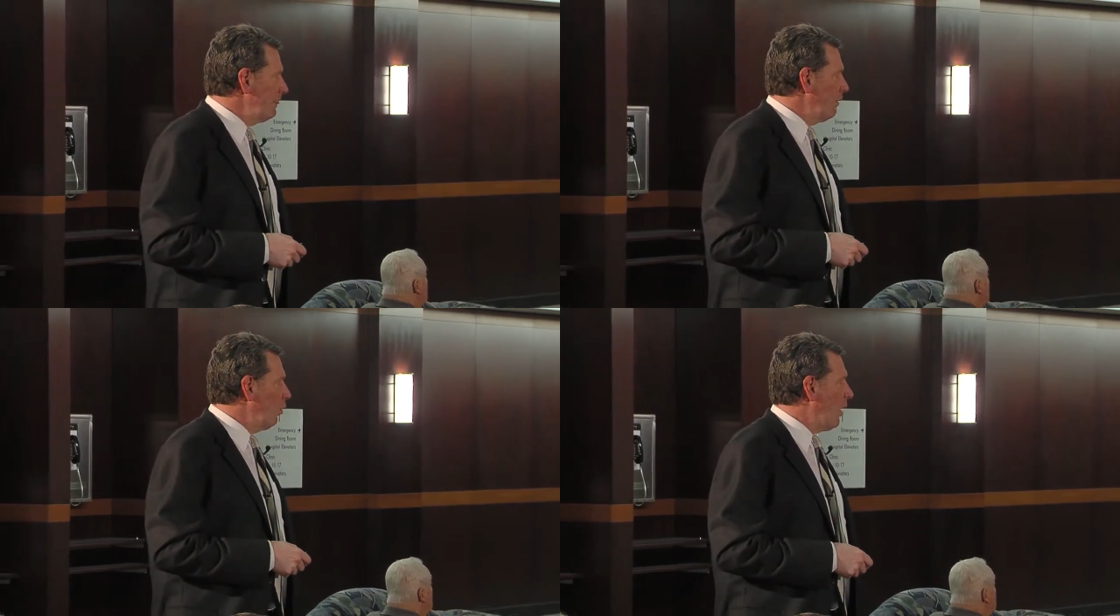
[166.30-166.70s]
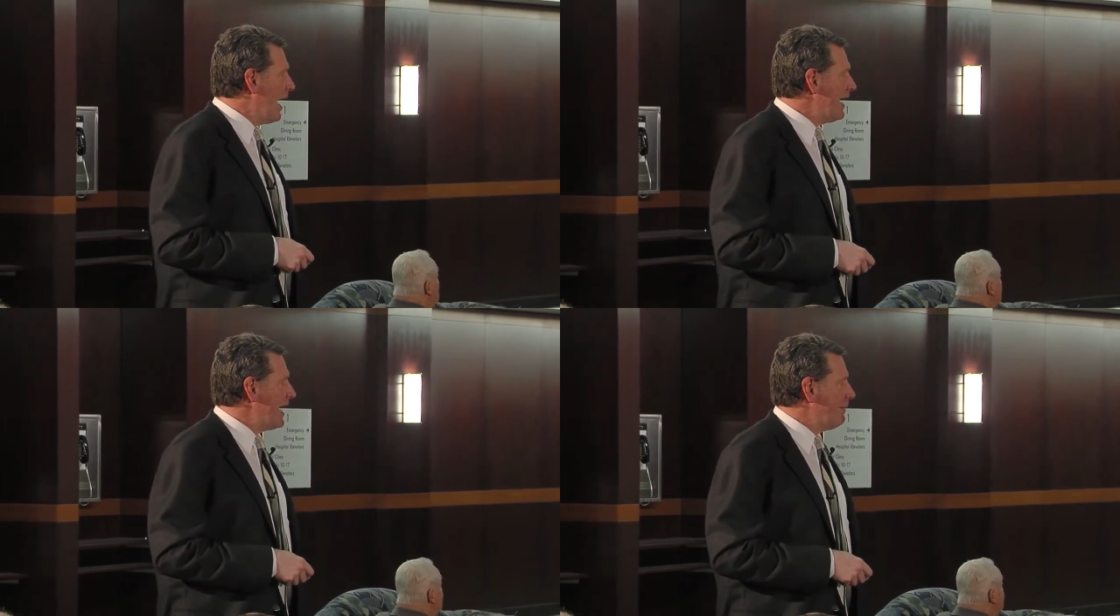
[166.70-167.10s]

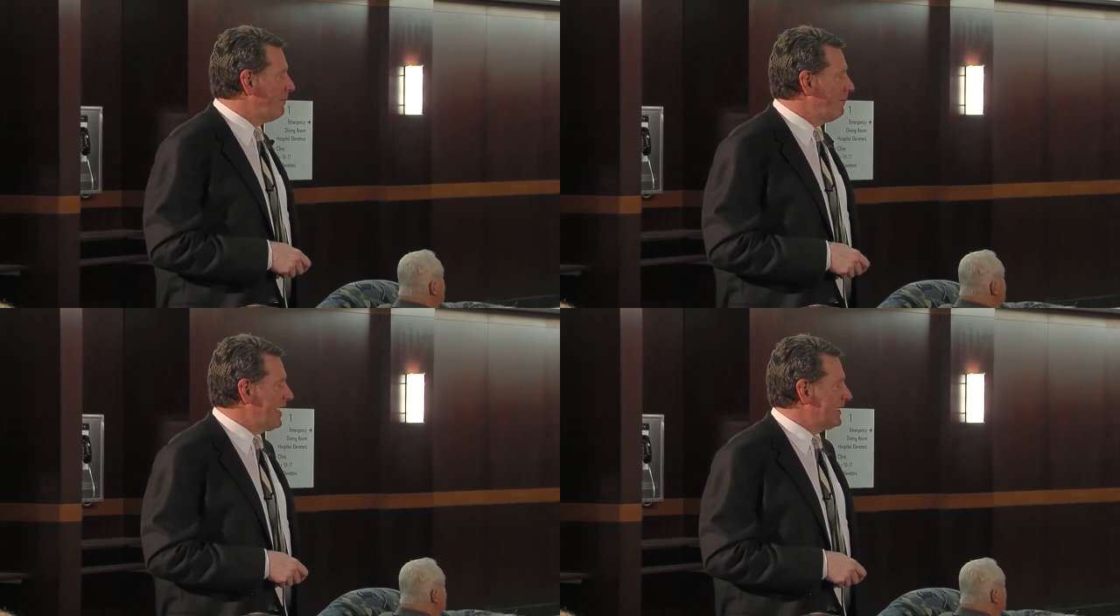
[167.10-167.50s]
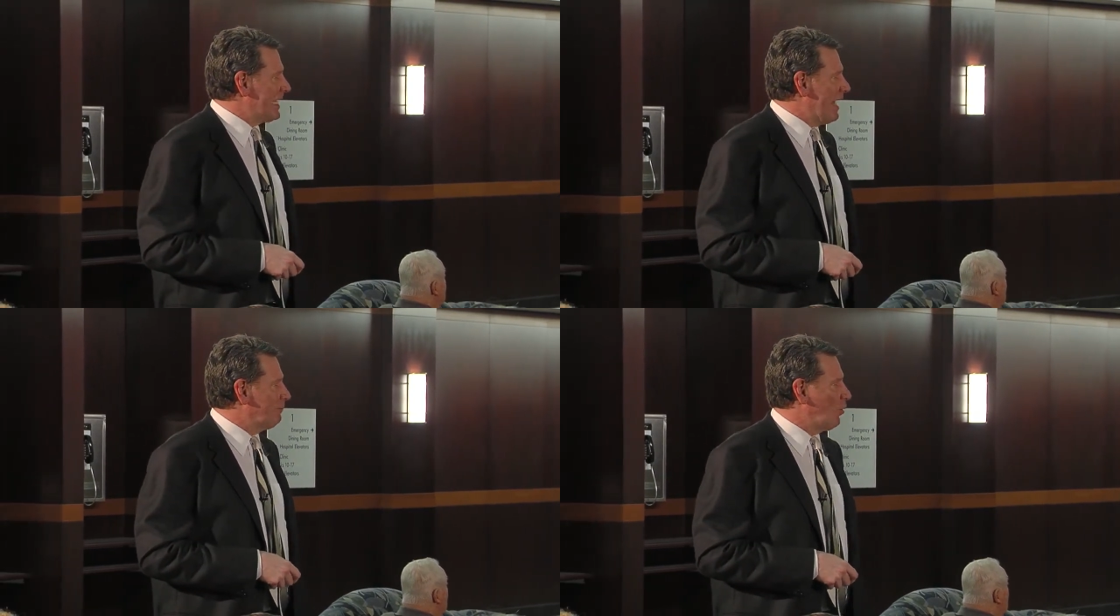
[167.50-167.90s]
why I make
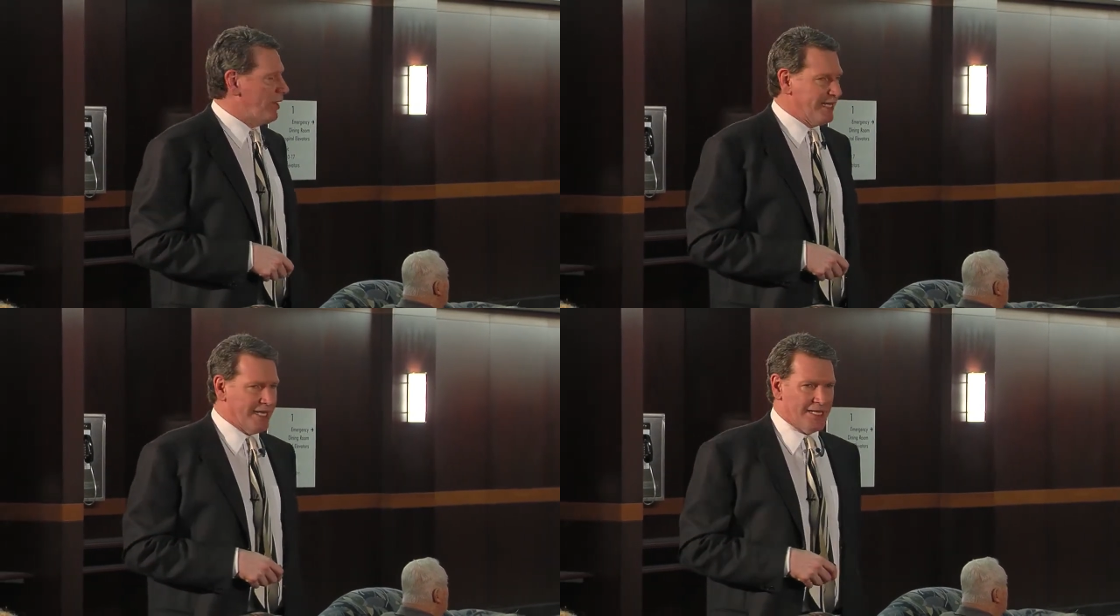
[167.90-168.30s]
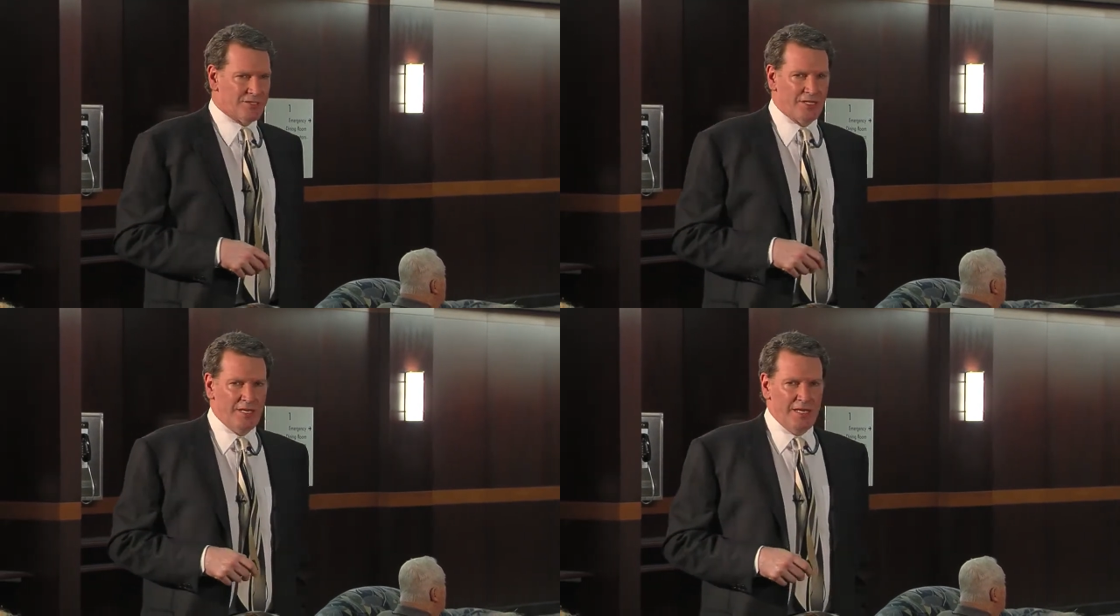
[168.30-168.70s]
that point
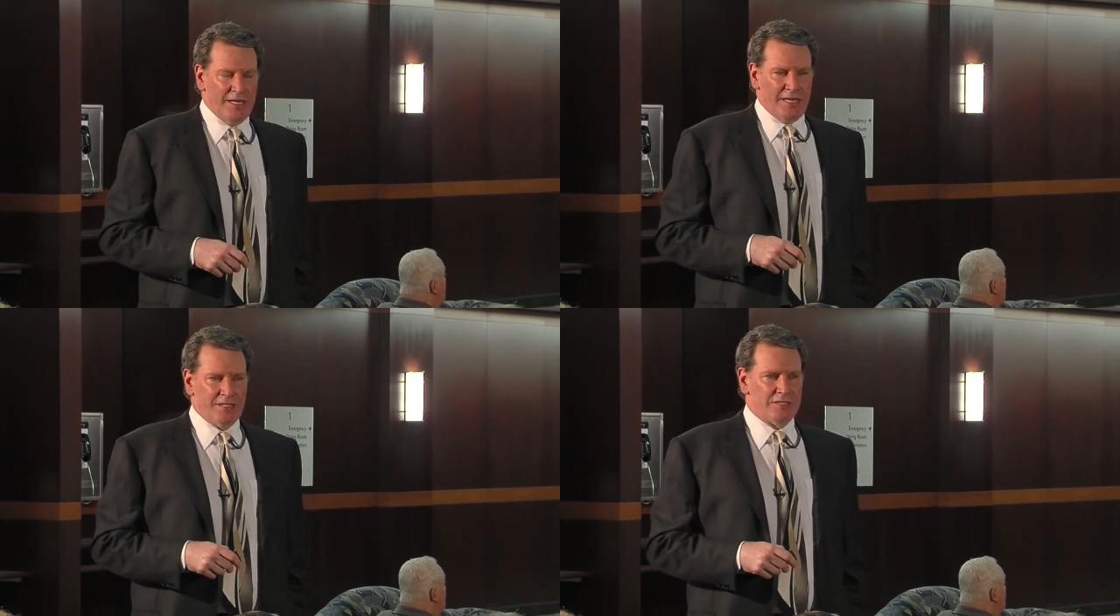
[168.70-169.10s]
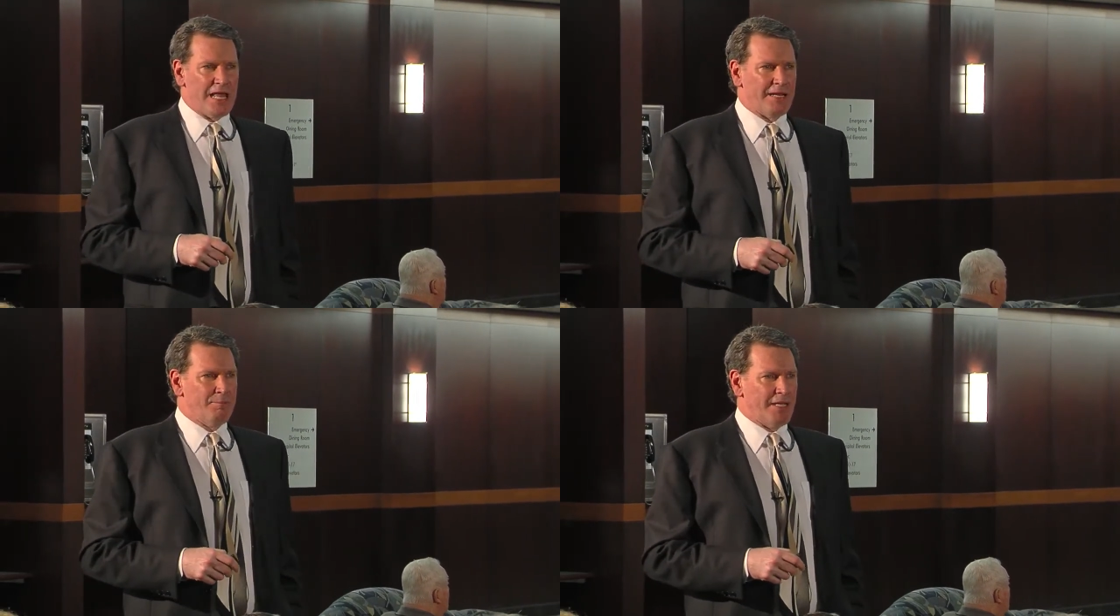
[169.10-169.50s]
is, it's
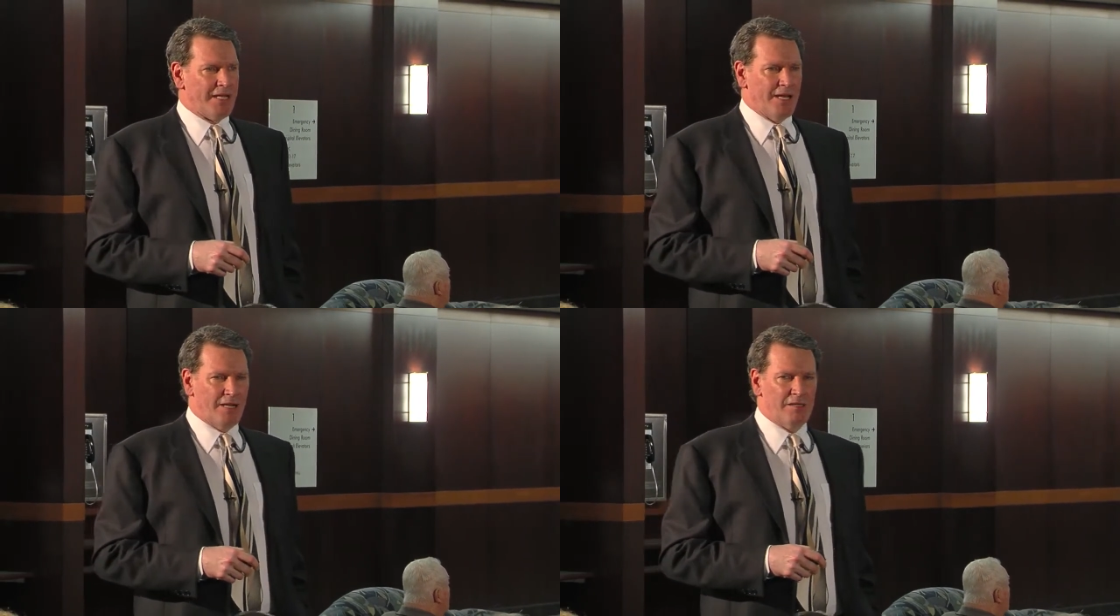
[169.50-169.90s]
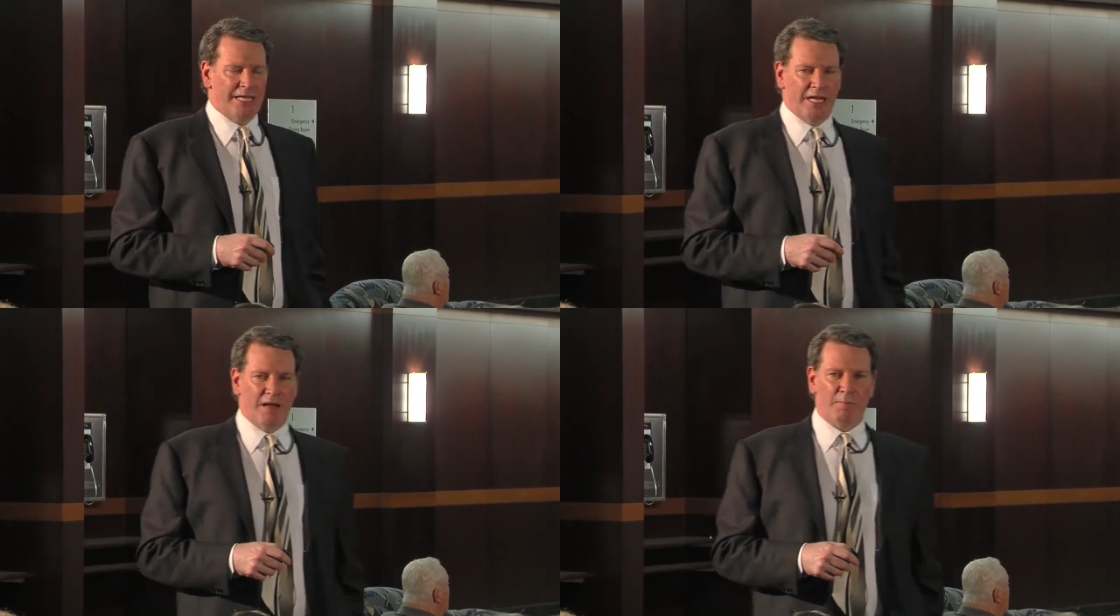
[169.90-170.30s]
like picking
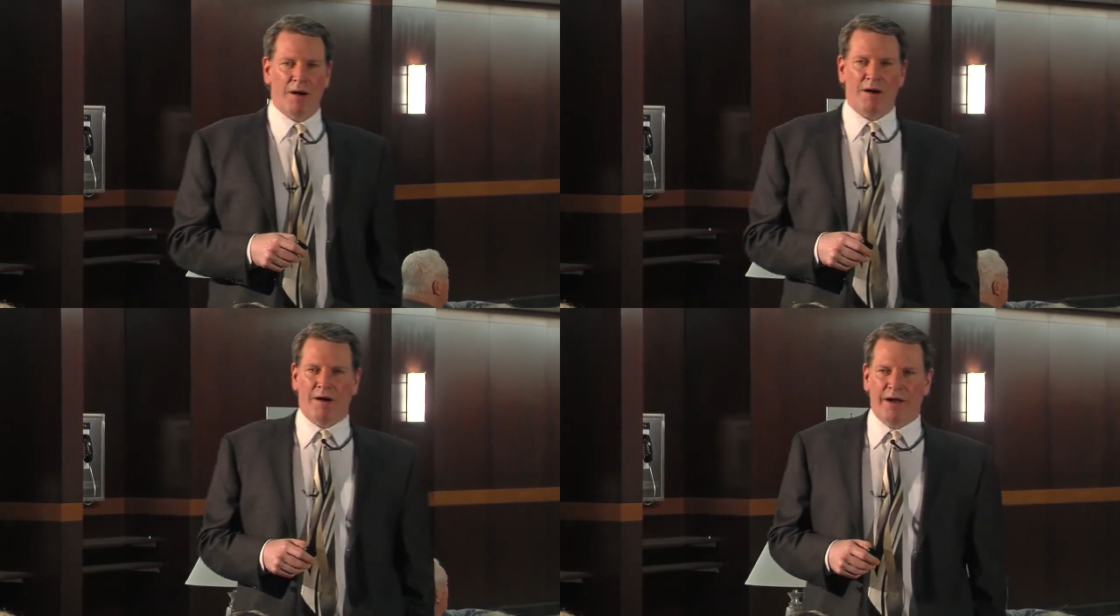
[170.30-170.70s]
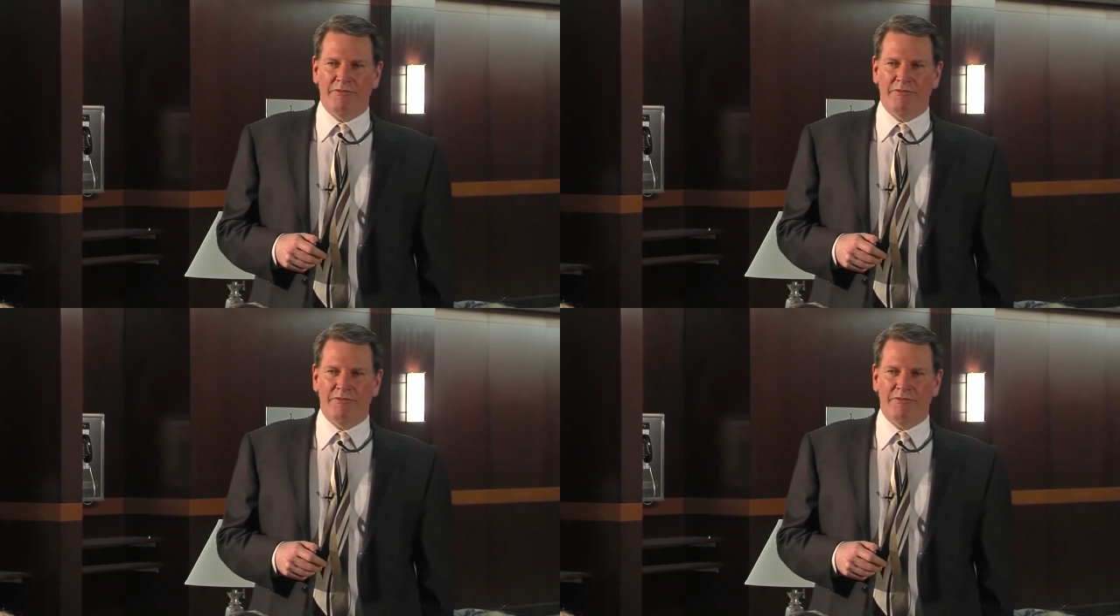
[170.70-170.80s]
ugly in a bar.